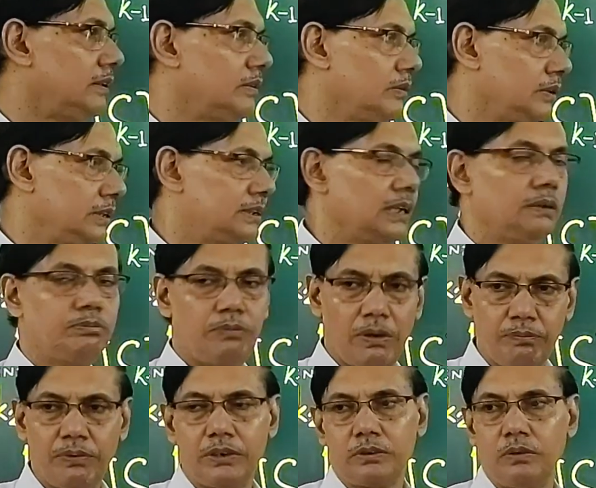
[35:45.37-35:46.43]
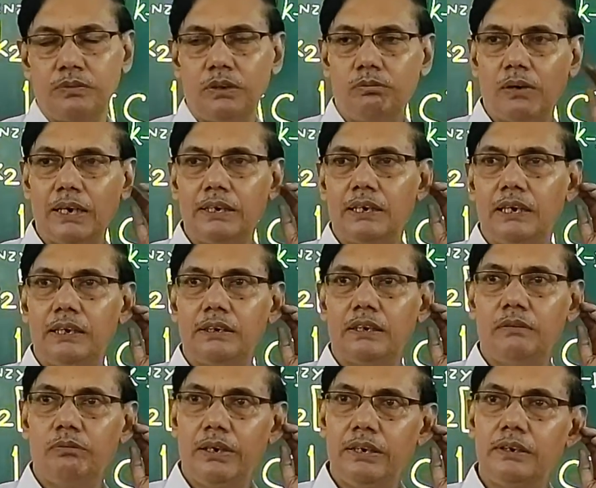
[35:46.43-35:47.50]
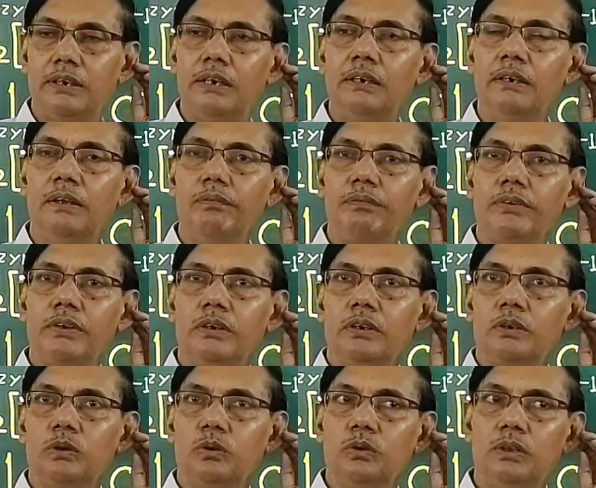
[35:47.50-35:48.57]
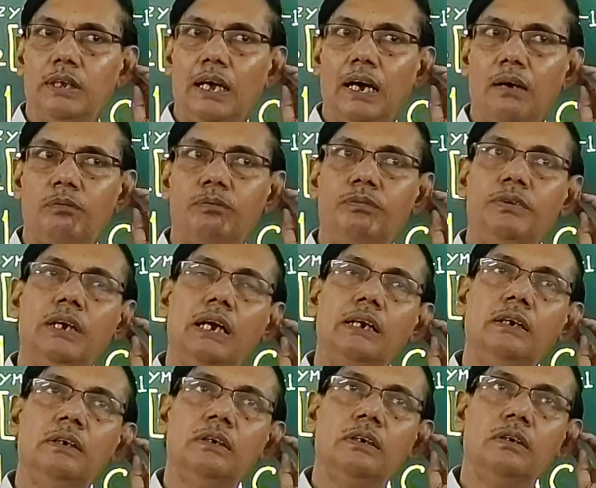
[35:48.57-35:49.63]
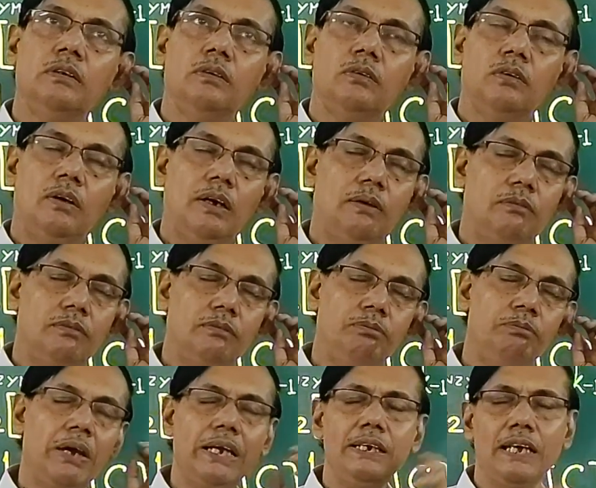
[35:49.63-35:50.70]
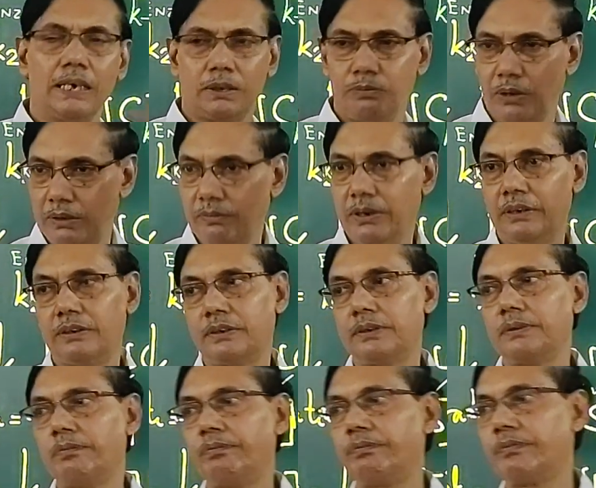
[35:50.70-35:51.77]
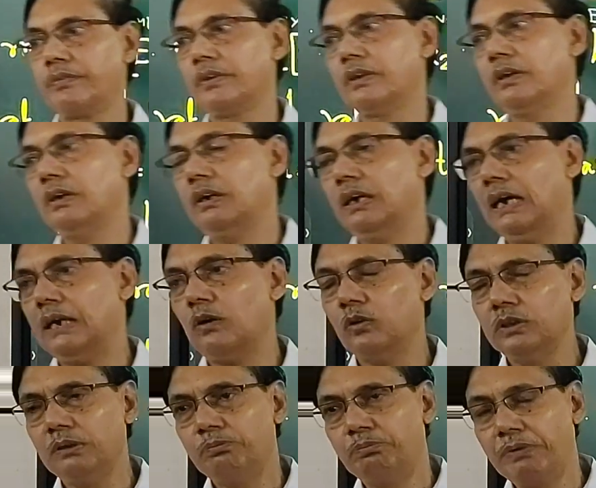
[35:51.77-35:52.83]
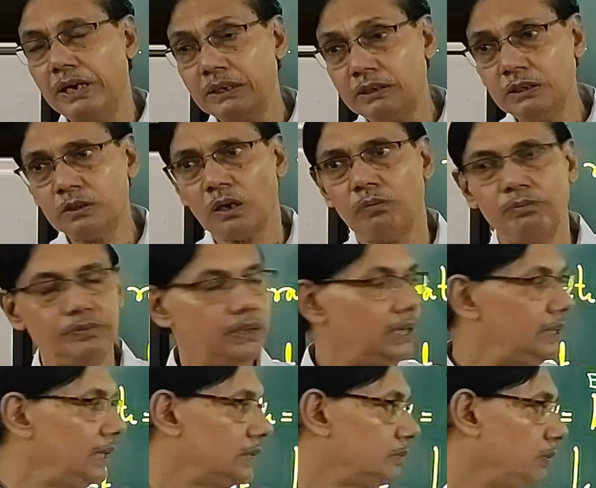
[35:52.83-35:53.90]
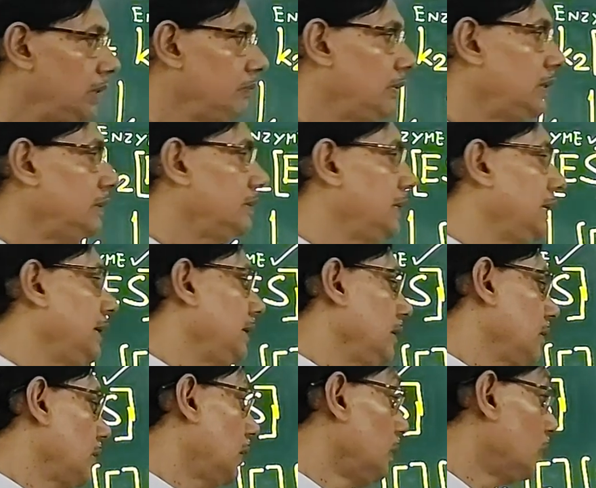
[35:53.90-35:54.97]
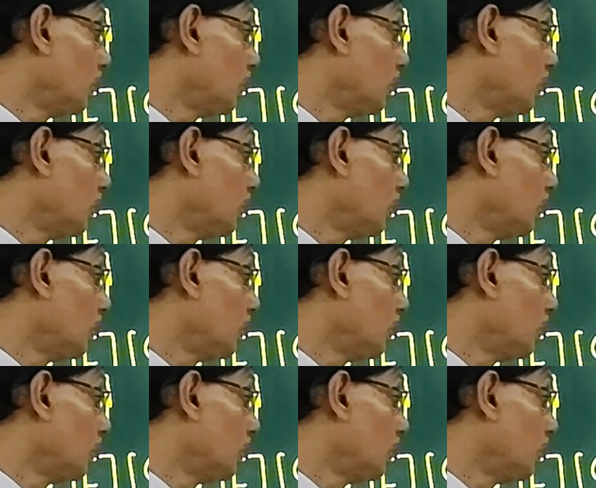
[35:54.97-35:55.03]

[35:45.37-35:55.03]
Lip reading: that research papers of the Michaelis and Menton, so they have done many experiments, and on the basis of that experiment, they